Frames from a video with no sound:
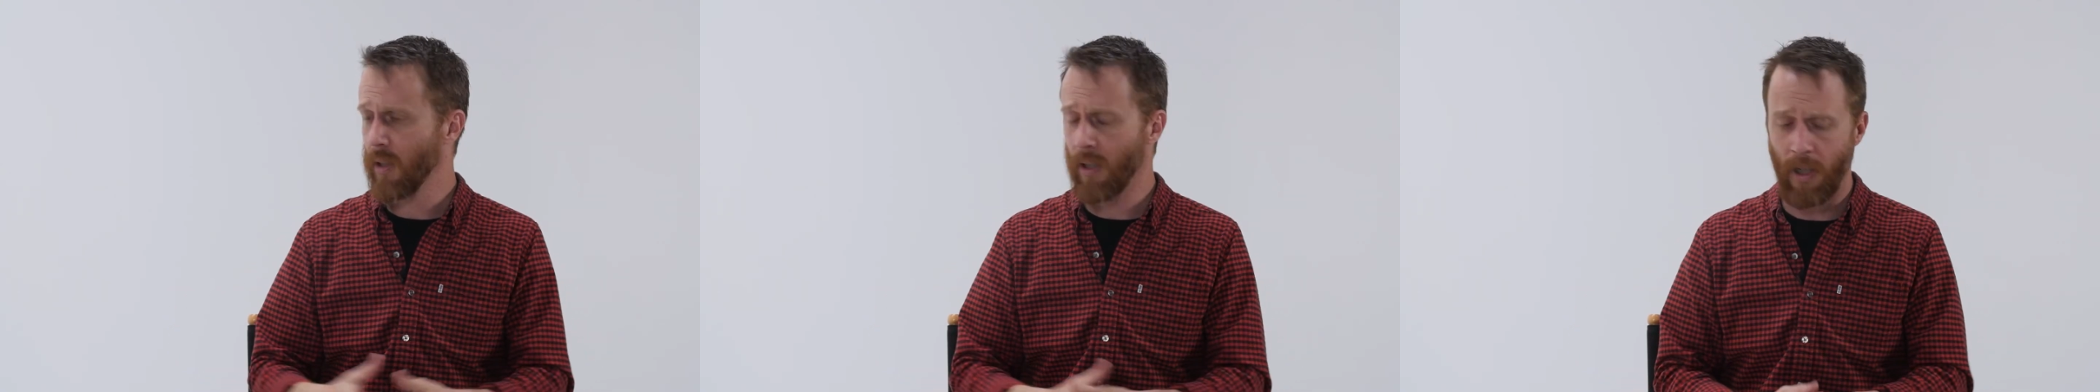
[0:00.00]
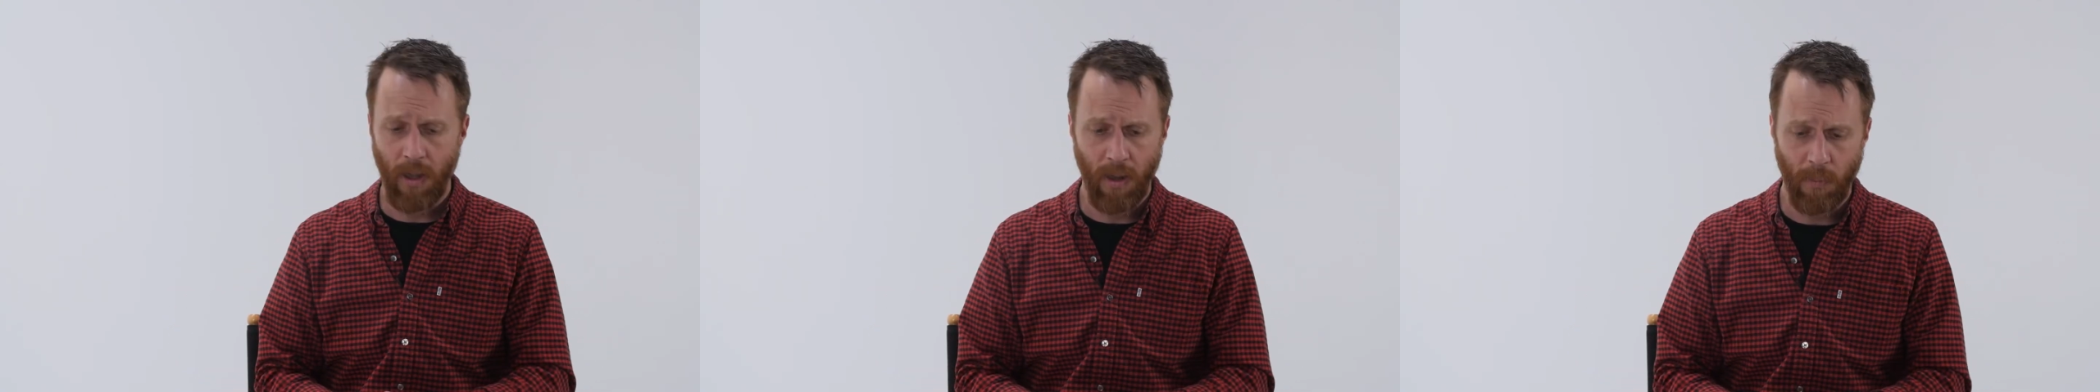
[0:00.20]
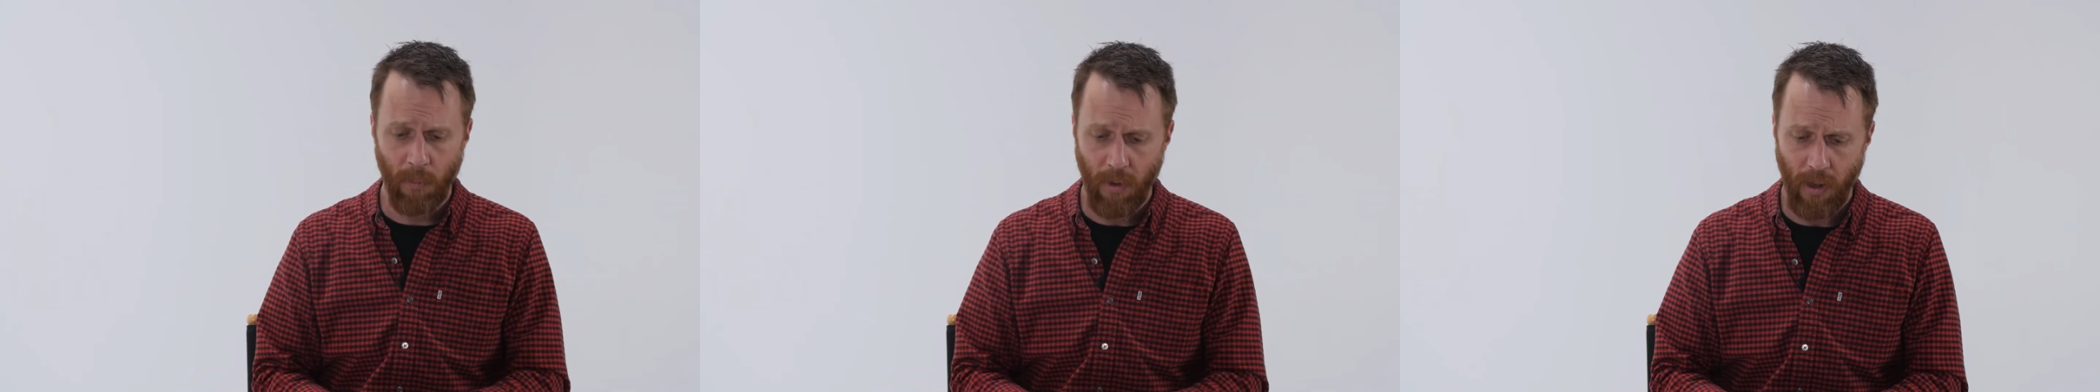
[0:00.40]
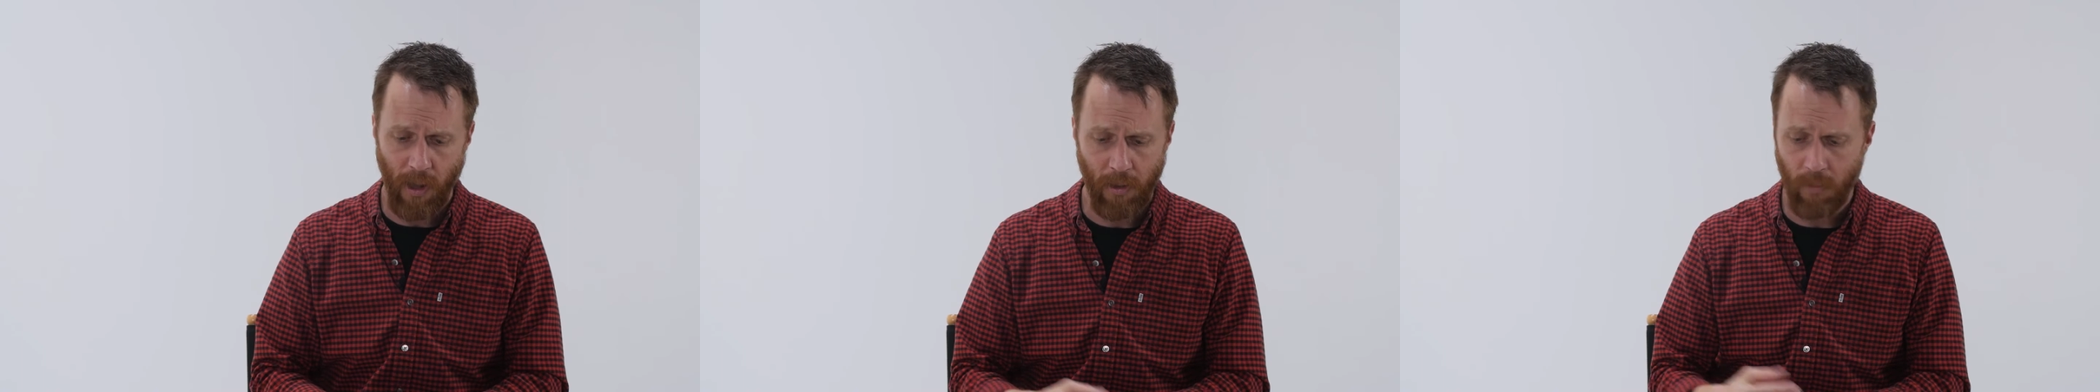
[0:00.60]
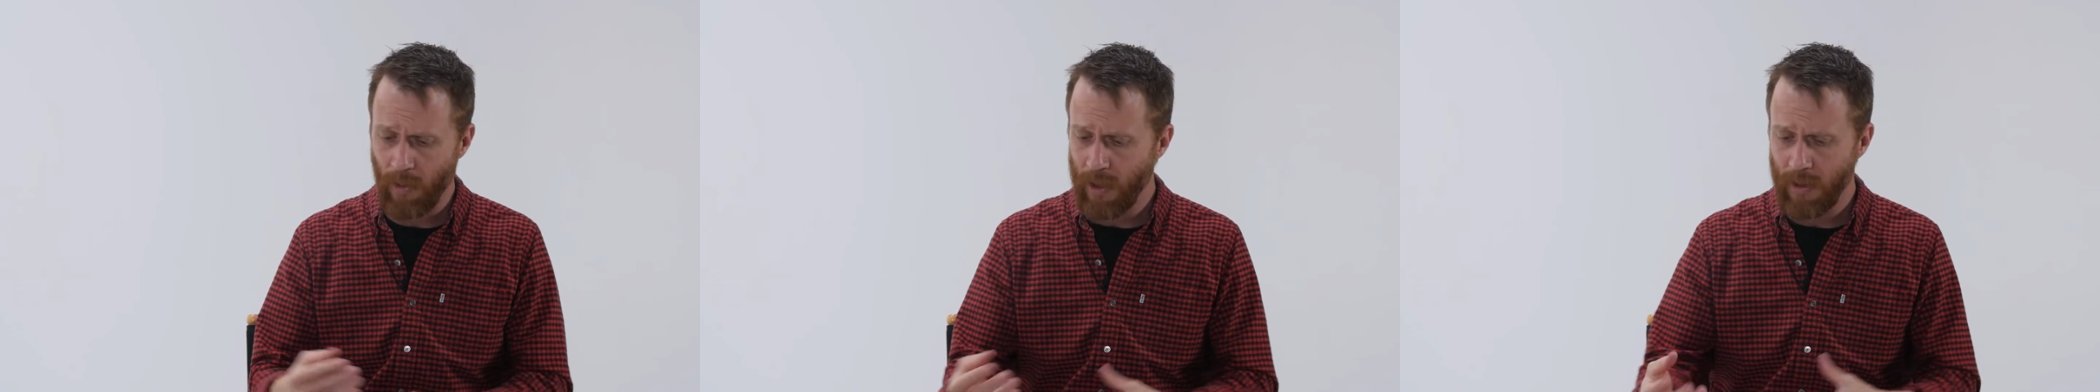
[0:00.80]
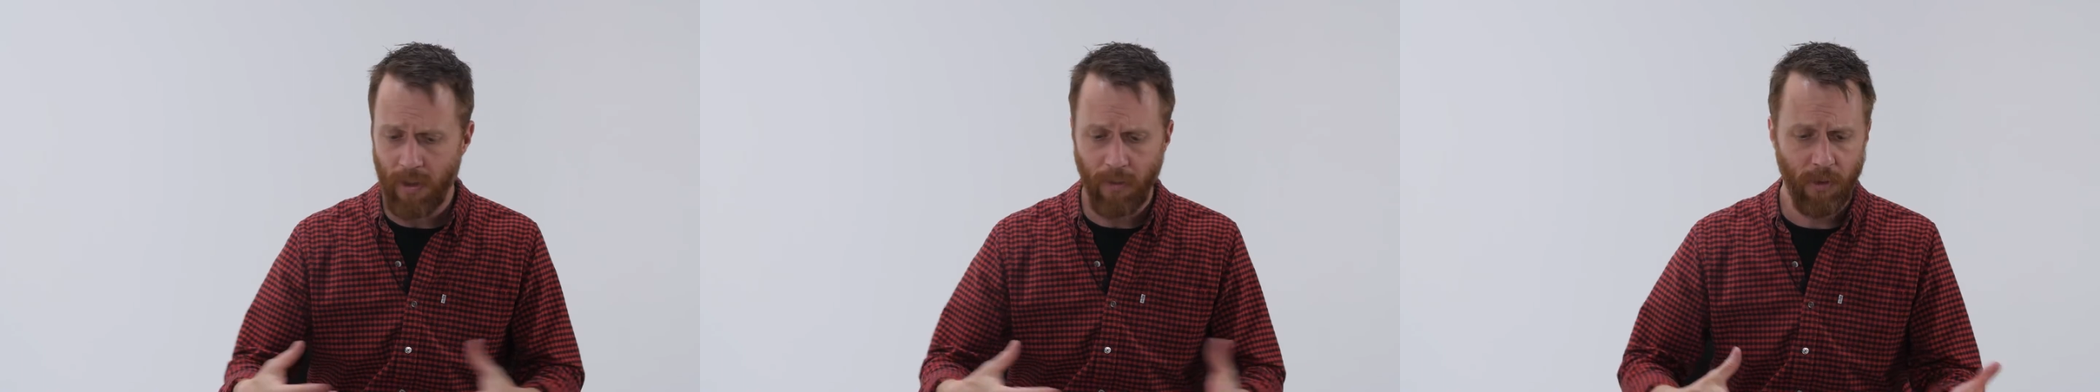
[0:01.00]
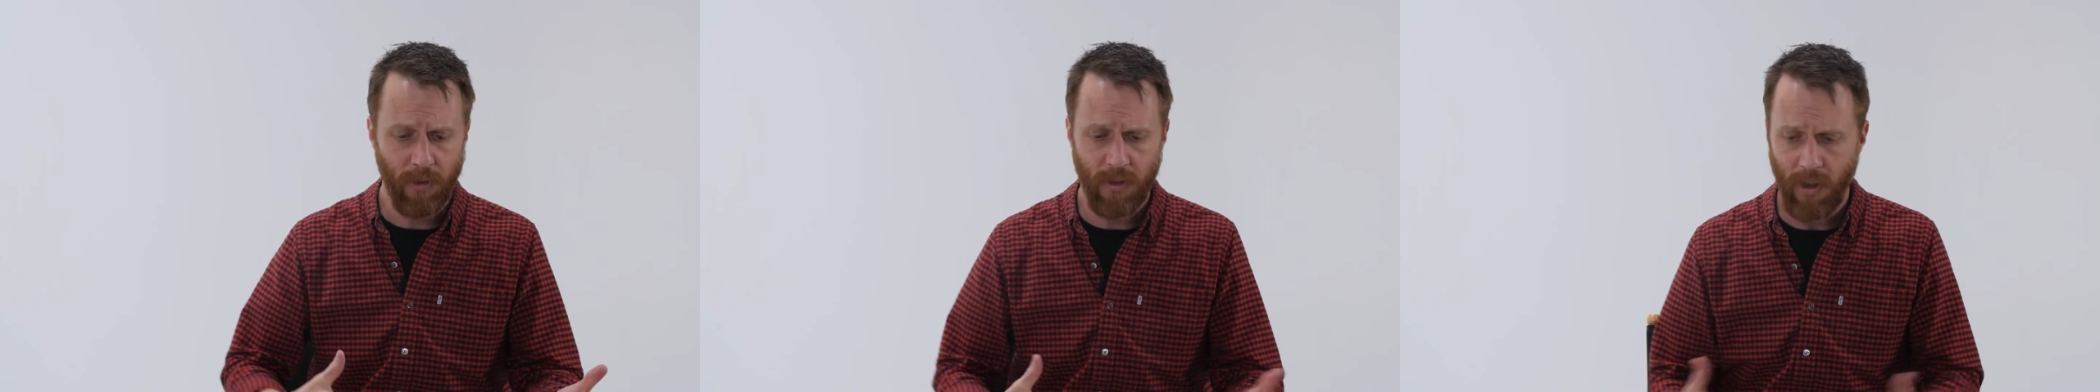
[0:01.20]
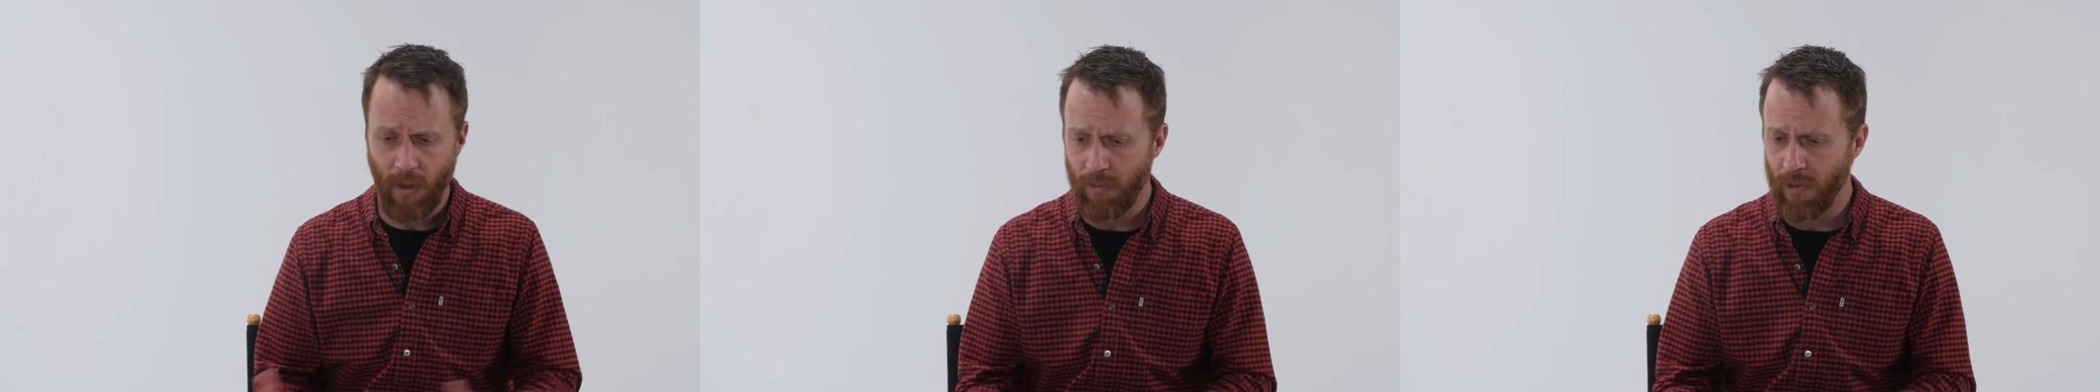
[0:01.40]
I'd read different
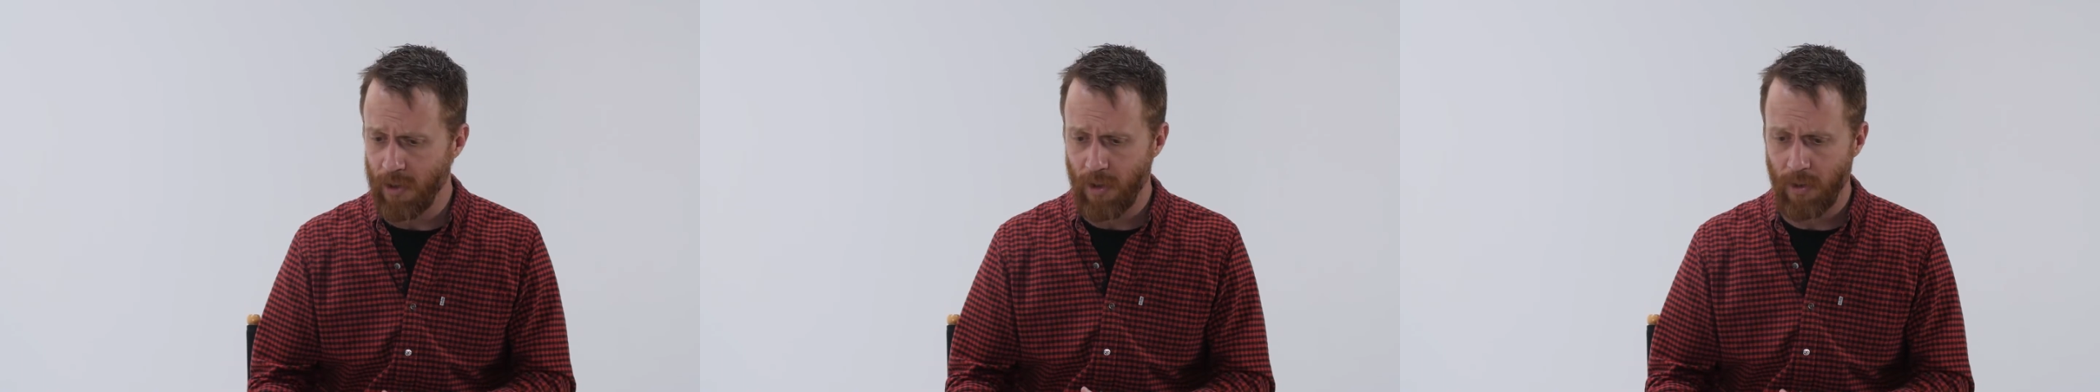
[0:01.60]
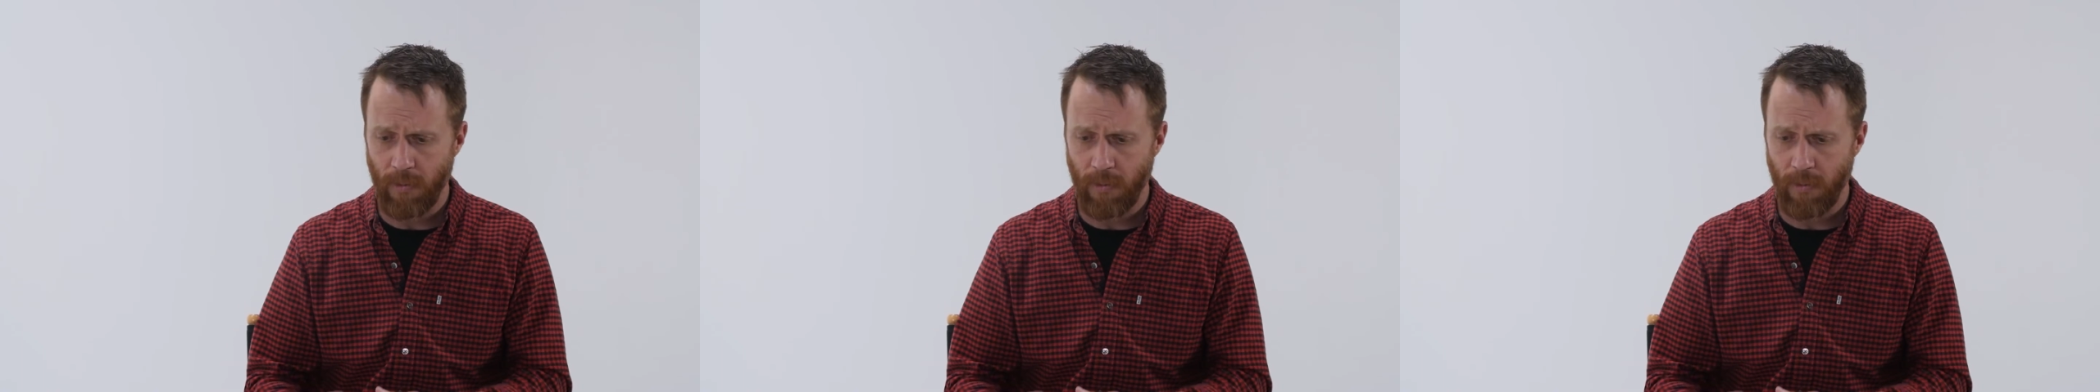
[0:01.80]
stuff that she'd